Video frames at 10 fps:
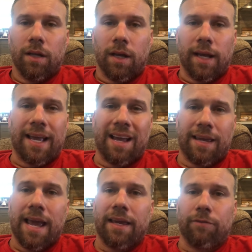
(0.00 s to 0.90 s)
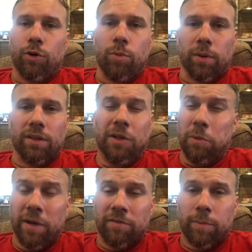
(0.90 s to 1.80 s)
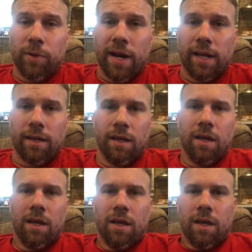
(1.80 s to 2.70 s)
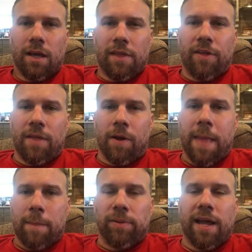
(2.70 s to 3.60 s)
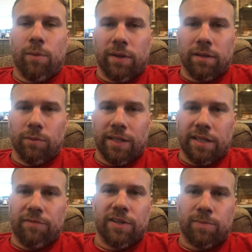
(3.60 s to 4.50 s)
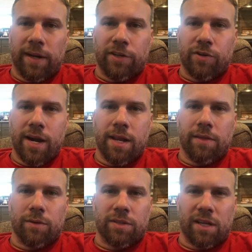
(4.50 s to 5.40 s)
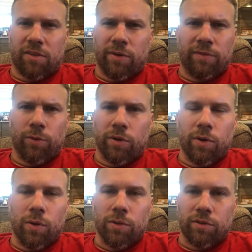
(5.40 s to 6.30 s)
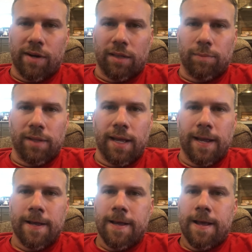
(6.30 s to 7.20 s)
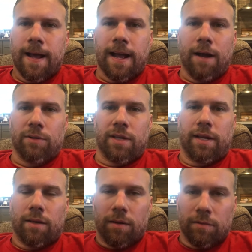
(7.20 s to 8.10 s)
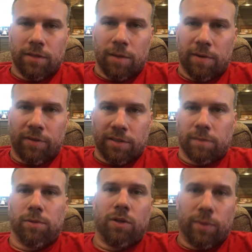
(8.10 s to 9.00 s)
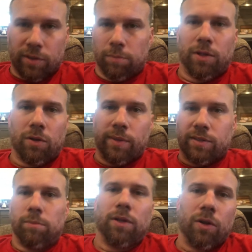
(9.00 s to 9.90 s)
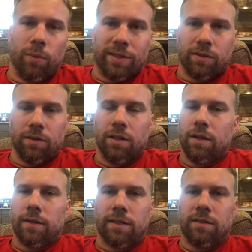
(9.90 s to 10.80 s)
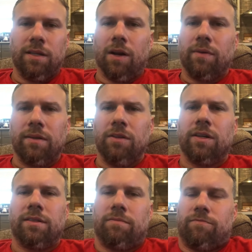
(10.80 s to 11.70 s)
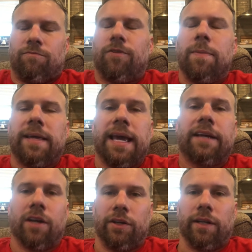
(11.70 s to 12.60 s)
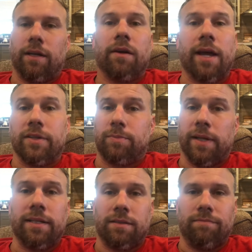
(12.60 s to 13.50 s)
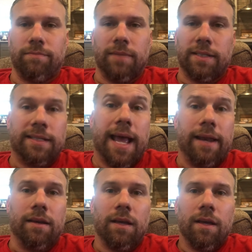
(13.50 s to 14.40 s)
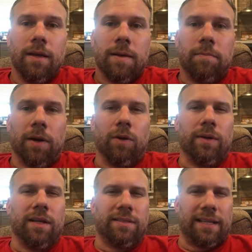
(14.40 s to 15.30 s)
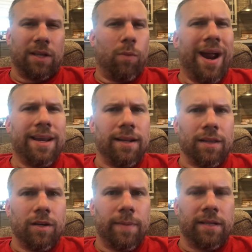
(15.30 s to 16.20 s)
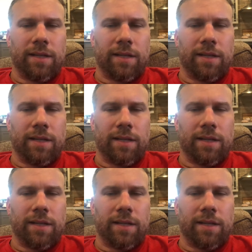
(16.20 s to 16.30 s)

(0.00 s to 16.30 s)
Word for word: I, I can give Cooper a little bit of a break. I thought on that play when, when the defense penetrated and there was like three or four Noles around the play, I was like telling my friend, I was like, blow the whistle, blow the whistle, blow the whistle. Because, you know, you could, from the get-go, you're like, okay, this play is, is dead. But it was like they waited a little bit.